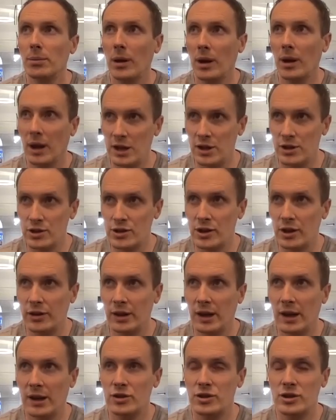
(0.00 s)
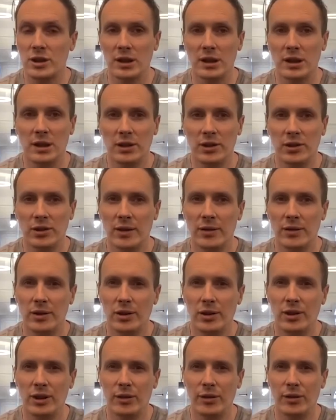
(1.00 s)
pledged, there's actually
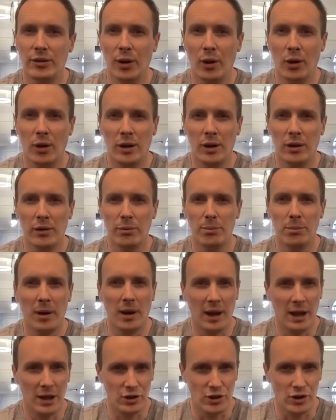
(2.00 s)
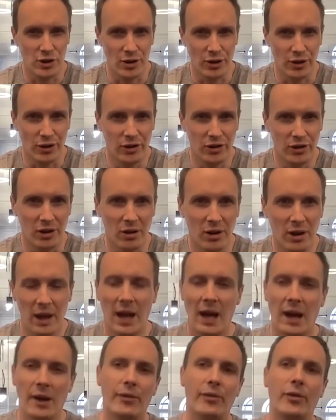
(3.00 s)
75 pledgers. So they
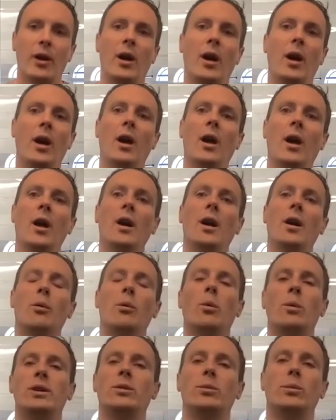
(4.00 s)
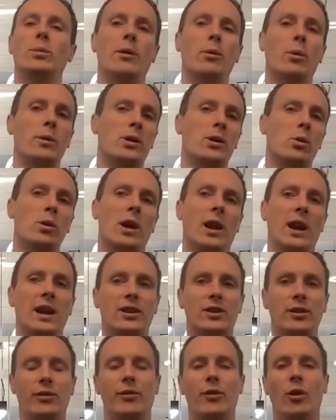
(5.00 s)
have what we, we have what we call
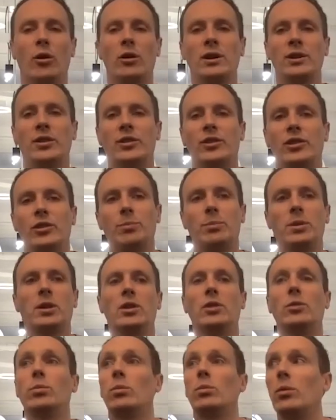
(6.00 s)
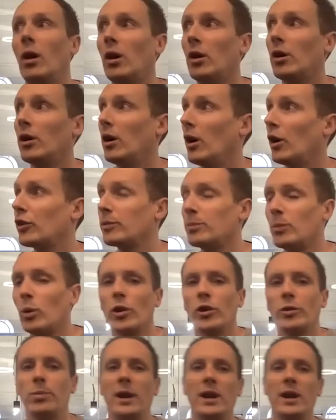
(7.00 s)
collective forests because our, our
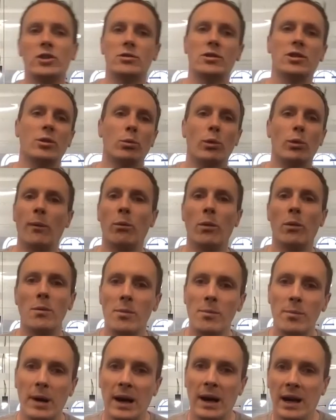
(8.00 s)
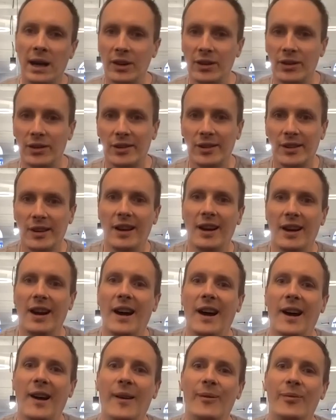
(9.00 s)
smallest pledger is a one woman band
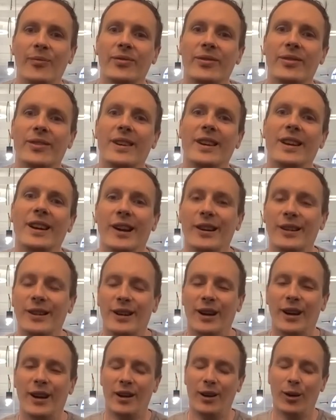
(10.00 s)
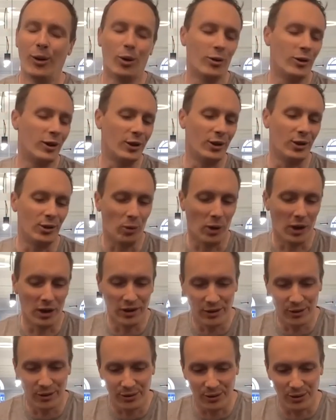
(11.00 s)
um, you know Laura, who's
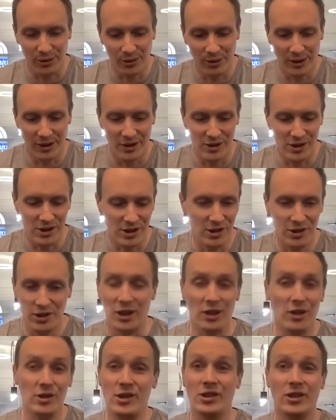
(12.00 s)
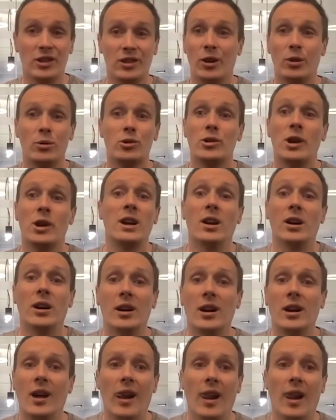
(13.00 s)
wonderful, and she's you know she's a sole trader,